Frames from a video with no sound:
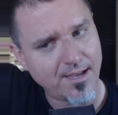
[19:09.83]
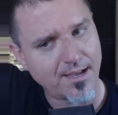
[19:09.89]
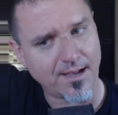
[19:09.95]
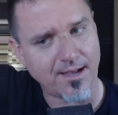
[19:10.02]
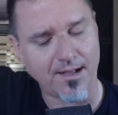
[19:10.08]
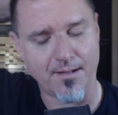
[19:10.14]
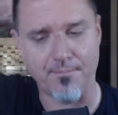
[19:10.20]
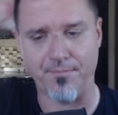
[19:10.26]

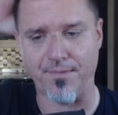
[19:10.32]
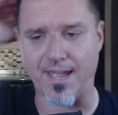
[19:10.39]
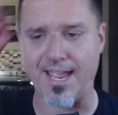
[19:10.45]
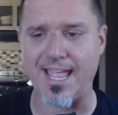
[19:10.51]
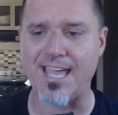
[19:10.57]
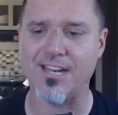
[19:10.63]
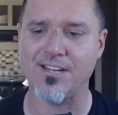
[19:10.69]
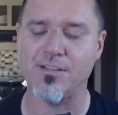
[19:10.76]
Um, I
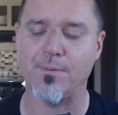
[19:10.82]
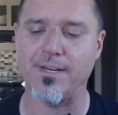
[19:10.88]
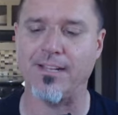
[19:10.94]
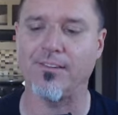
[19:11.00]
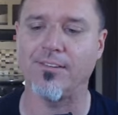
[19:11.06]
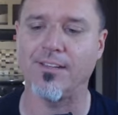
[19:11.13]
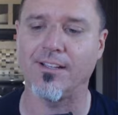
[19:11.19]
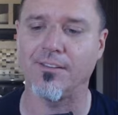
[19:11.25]
had a
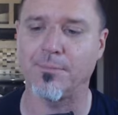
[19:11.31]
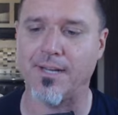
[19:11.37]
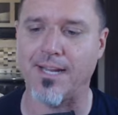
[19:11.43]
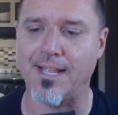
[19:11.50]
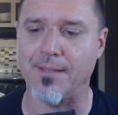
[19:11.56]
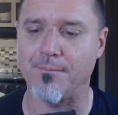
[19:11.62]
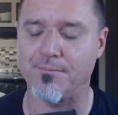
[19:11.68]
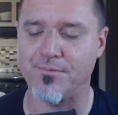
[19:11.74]
26, but
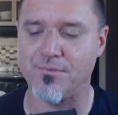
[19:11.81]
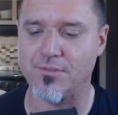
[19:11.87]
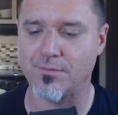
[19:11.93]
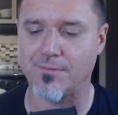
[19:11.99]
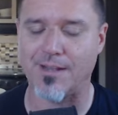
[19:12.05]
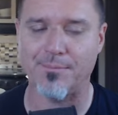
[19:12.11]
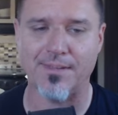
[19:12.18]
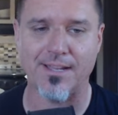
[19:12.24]
I
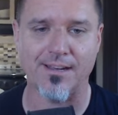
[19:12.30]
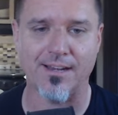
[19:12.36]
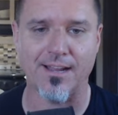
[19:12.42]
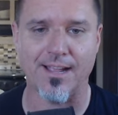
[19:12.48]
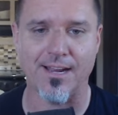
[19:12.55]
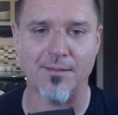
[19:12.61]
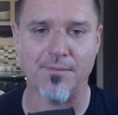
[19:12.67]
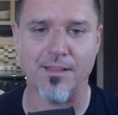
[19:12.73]
swapped out an
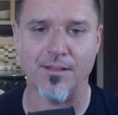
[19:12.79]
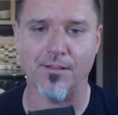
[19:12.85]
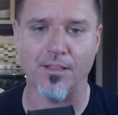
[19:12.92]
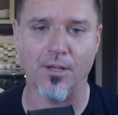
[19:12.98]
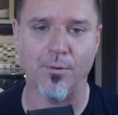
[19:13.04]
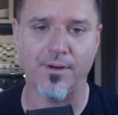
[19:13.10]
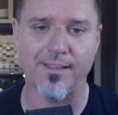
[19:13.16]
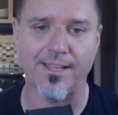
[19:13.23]
item that
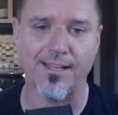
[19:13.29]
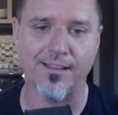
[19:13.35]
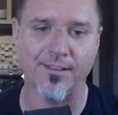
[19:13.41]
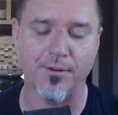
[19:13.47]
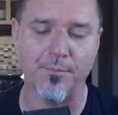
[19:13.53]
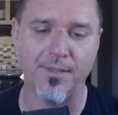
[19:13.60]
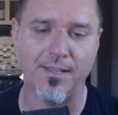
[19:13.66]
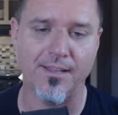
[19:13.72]
lowered that a
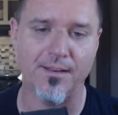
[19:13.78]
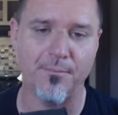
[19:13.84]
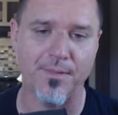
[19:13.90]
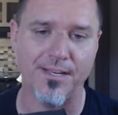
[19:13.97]
little bit,